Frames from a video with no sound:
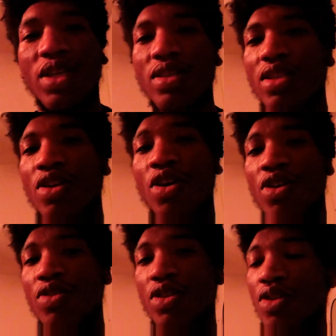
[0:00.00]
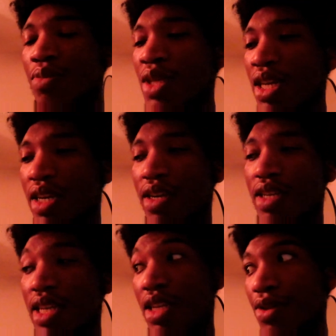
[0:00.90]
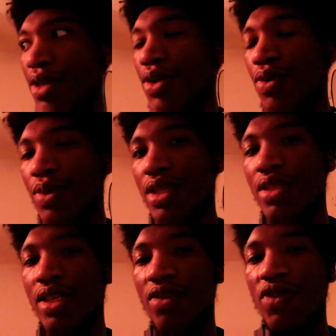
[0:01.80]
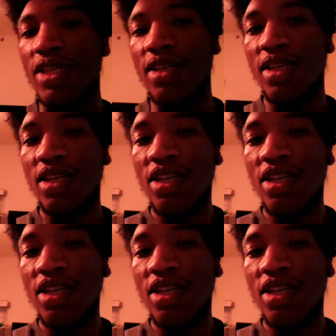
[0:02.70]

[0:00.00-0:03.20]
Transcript: because the girls are going to be here and I know they're going to want the TV.